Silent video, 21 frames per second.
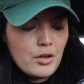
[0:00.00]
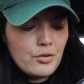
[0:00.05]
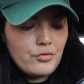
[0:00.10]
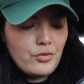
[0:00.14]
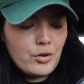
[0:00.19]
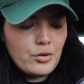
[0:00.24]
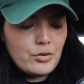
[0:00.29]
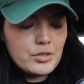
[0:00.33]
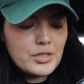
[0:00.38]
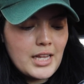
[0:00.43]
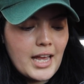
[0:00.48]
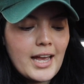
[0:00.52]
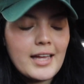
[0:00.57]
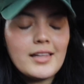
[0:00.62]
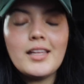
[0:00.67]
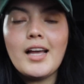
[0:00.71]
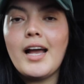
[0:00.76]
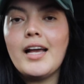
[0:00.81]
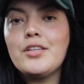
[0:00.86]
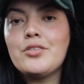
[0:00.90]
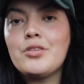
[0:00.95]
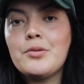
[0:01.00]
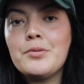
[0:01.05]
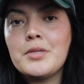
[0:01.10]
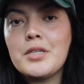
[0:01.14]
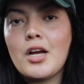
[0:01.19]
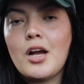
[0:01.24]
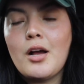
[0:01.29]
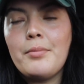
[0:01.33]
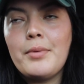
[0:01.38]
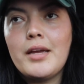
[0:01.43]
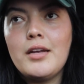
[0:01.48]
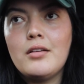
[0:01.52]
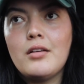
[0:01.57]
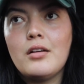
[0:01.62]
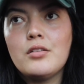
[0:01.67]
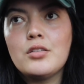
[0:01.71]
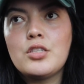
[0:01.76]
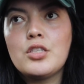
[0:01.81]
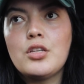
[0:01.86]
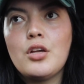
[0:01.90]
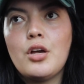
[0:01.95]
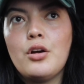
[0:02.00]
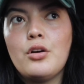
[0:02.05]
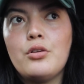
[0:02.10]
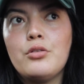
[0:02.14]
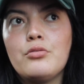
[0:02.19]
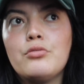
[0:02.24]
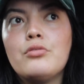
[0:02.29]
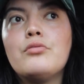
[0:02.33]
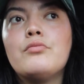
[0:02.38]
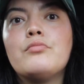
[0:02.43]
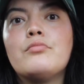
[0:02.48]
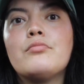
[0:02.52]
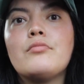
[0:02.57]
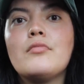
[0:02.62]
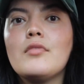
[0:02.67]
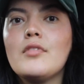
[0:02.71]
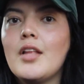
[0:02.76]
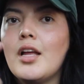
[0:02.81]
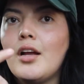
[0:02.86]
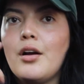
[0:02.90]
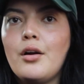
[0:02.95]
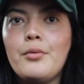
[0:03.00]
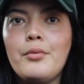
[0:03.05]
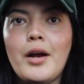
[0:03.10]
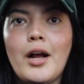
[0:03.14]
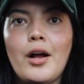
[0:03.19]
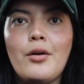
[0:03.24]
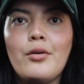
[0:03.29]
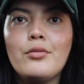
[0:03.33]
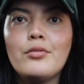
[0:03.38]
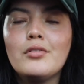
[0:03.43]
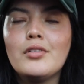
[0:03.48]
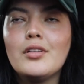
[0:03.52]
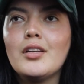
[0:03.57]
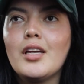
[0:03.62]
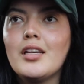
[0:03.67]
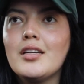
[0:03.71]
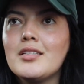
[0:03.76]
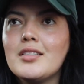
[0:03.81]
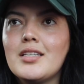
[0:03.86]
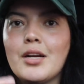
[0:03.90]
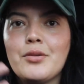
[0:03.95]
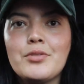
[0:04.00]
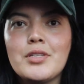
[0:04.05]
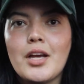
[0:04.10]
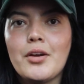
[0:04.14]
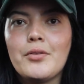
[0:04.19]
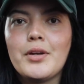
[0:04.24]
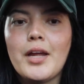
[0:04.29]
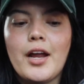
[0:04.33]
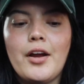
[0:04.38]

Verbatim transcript: photos at the ice cream shop and also around like downtown